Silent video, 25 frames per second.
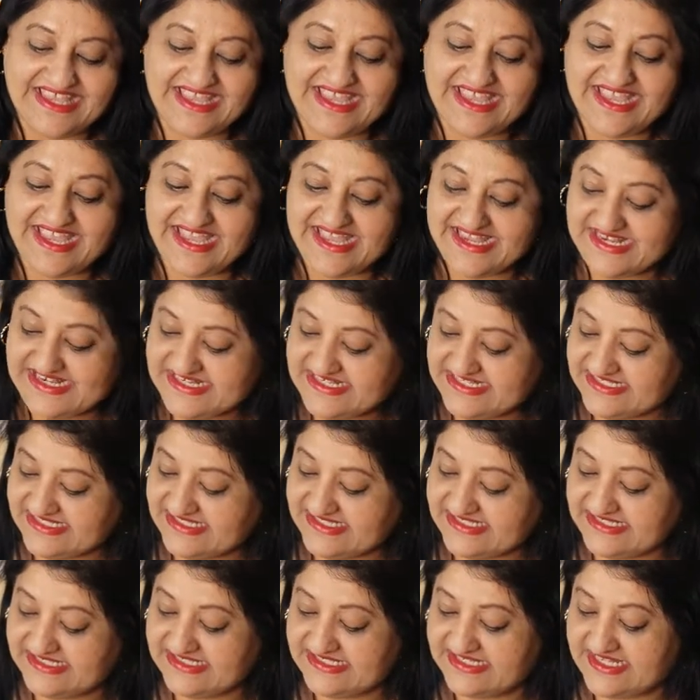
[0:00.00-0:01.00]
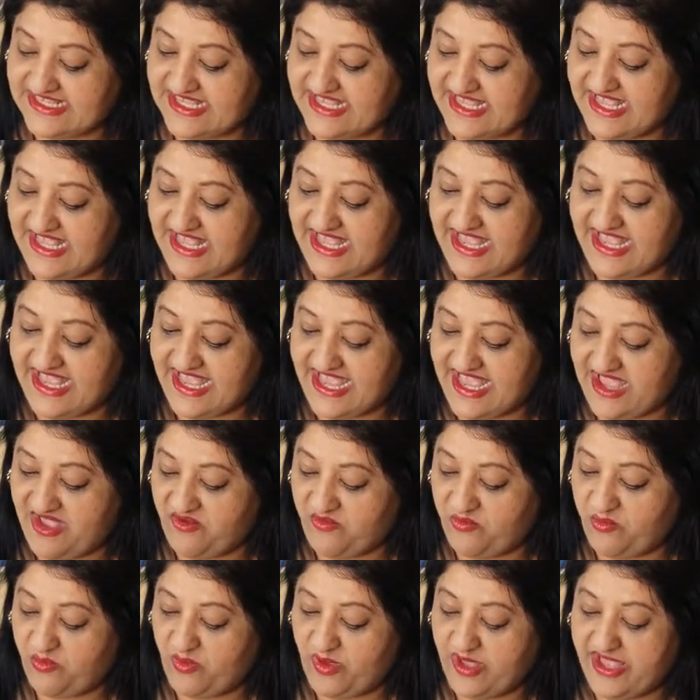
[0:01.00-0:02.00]
and I
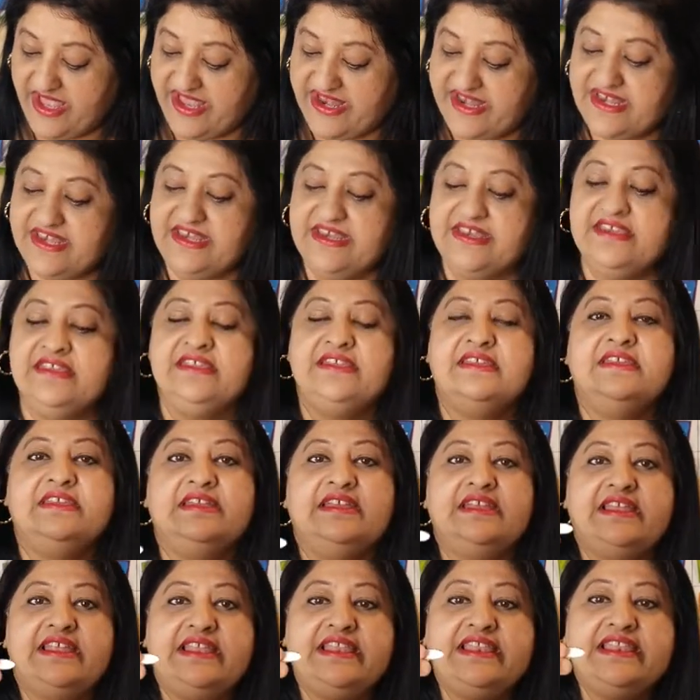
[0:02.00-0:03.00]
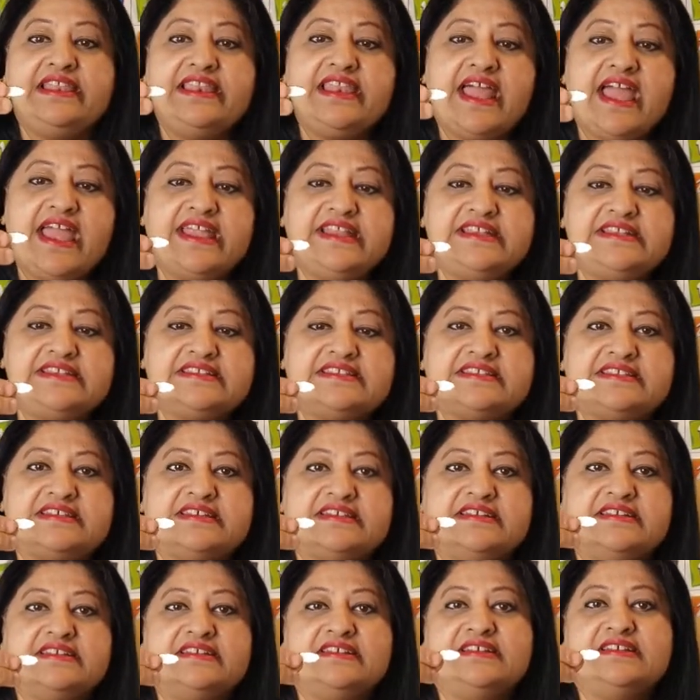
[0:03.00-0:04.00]
have one light
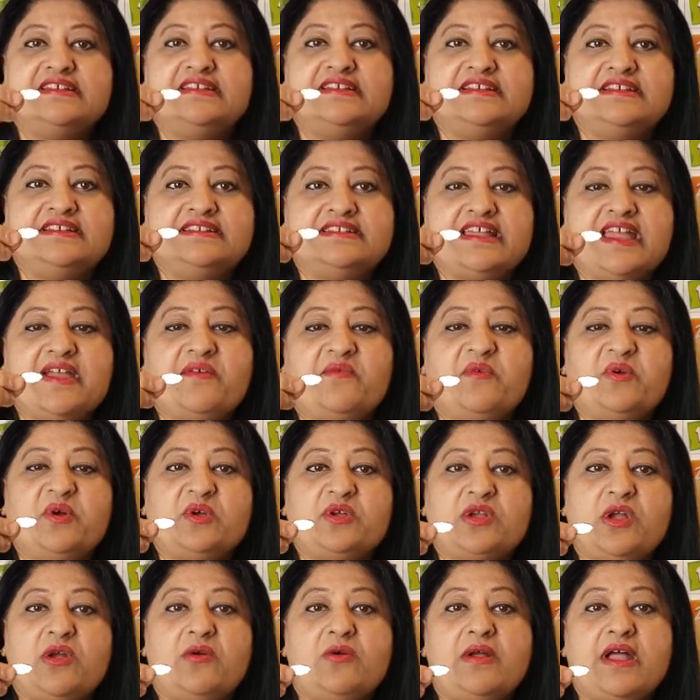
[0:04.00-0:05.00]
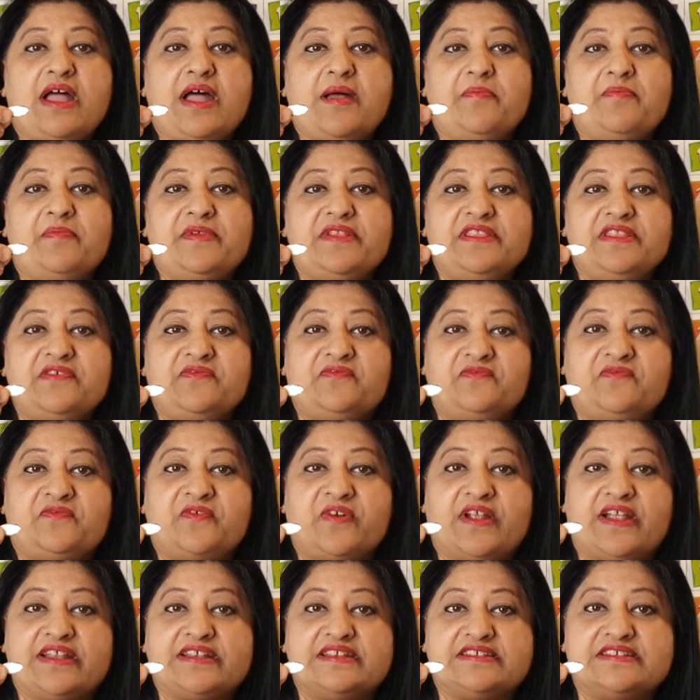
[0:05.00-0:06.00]
that will go up in the
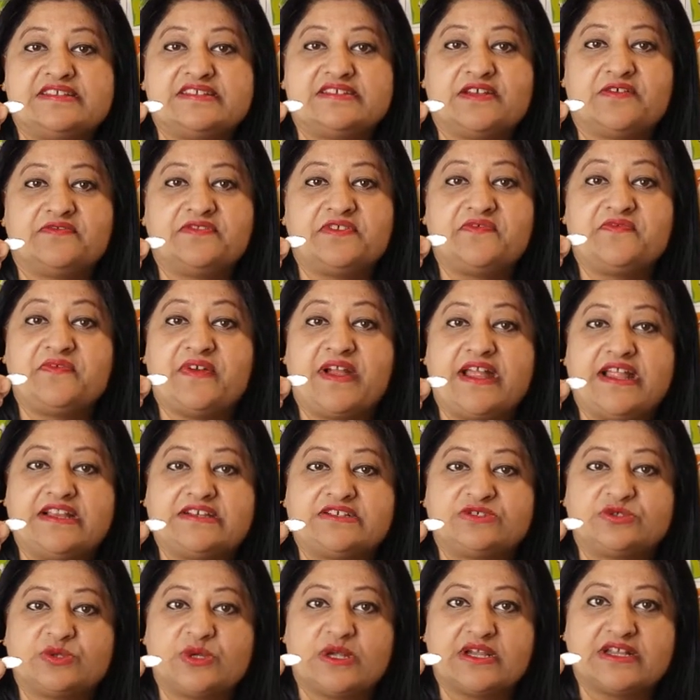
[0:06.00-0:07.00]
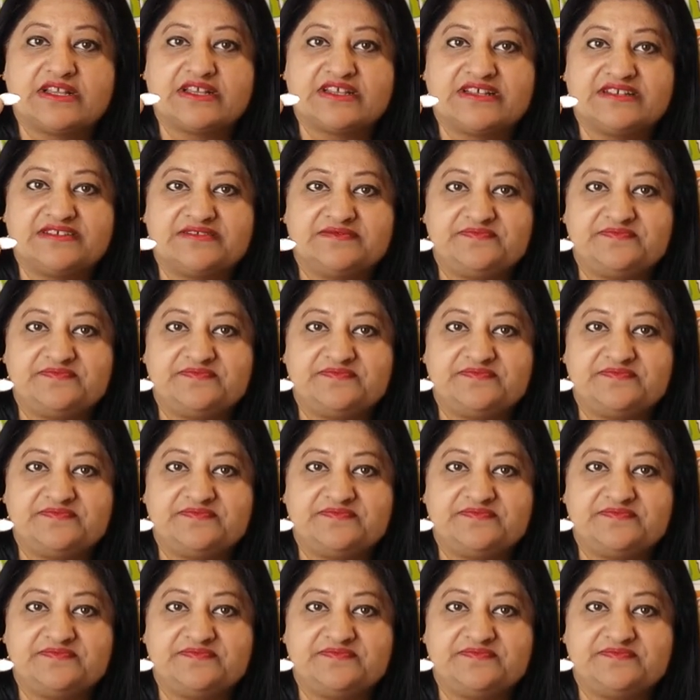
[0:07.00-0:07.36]
front of the fire truck.